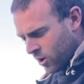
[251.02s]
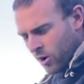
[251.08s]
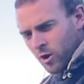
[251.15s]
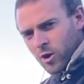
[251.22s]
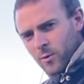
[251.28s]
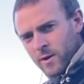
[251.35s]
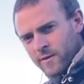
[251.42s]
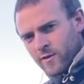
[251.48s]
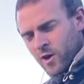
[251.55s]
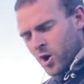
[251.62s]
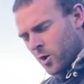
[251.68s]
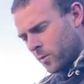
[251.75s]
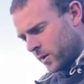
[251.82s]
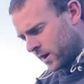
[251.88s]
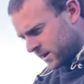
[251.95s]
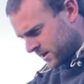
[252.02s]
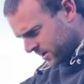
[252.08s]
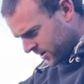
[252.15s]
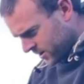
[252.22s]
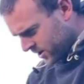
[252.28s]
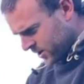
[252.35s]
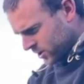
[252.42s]
all the way forward,
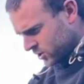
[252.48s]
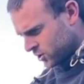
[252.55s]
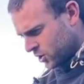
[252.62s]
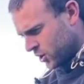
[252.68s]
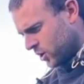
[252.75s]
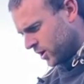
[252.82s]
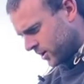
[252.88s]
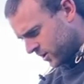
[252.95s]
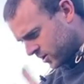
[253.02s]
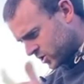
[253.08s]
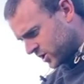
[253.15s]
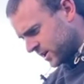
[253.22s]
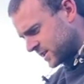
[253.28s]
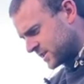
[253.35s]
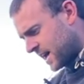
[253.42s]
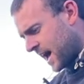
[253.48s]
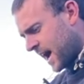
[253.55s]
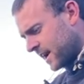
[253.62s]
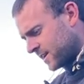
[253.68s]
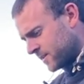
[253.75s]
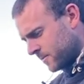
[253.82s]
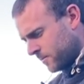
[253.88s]
turn, she'll
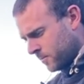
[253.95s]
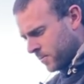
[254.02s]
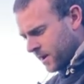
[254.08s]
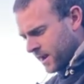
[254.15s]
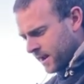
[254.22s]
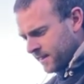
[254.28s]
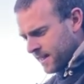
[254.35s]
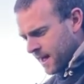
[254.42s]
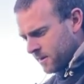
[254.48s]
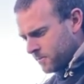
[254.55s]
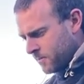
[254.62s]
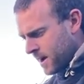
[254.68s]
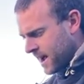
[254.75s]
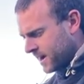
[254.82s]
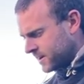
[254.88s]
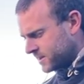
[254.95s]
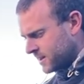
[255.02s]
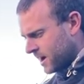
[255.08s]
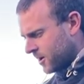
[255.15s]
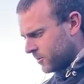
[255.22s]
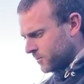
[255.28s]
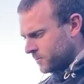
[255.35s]
start, bring that back
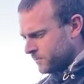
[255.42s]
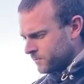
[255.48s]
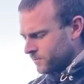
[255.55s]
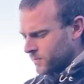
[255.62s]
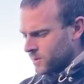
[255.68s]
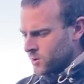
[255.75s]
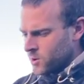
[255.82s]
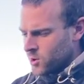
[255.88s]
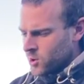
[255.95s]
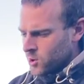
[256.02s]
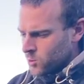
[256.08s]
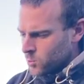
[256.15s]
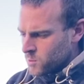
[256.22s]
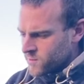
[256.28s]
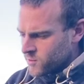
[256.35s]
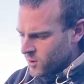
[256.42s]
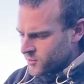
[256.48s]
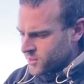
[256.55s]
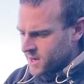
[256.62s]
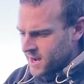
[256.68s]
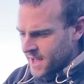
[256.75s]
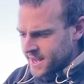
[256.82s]
down. We've got
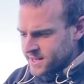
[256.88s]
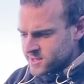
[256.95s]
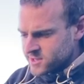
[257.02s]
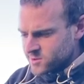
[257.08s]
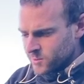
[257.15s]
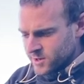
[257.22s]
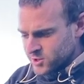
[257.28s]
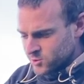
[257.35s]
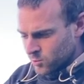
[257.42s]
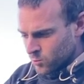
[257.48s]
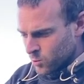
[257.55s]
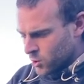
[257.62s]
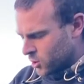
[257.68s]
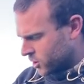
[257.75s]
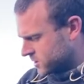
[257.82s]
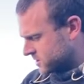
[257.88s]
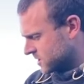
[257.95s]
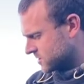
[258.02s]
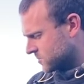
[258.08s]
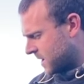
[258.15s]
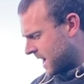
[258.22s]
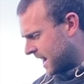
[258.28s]
the lights, which works
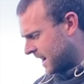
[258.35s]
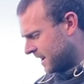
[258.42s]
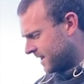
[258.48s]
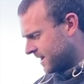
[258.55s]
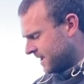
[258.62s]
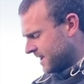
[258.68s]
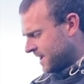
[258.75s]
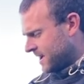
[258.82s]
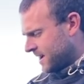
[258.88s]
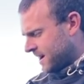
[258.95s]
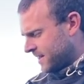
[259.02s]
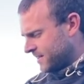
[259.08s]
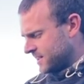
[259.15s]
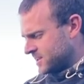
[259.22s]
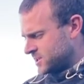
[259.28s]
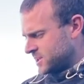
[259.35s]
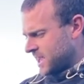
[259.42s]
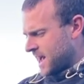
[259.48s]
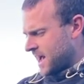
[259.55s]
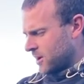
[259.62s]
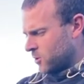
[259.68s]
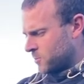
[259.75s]
as well. And this
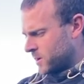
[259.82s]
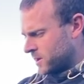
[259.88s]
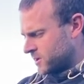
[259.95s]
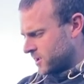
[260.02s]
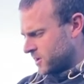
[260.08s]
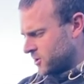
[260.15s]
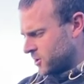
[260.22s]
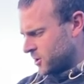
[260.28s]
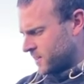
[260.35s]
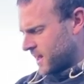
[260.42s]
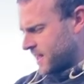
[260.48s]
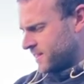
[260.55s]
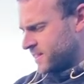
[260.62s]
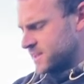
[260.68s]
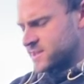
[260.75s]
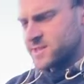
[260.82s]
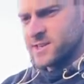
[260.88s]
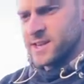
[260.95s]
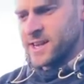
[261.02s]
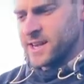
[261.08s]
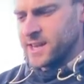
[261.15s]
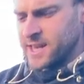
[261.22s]
yellow button here, then this
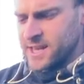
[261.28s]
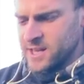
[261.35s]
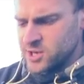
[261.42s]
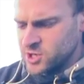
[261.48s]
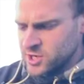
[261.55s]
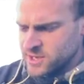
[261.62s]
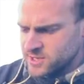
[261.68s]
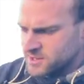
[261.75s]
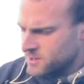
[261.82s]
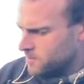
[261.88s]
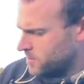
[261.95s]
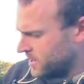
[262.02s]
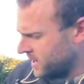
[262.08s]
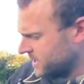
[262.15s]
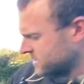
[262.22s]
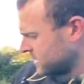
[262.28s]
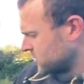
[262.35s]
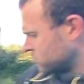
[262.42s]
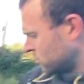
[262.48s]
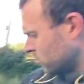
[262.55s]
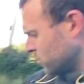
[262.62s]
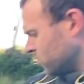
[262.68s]
engages the blades. I'll
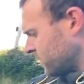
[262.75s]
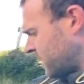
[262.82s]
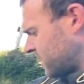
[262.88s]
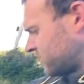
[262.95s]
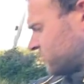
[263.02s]
show you that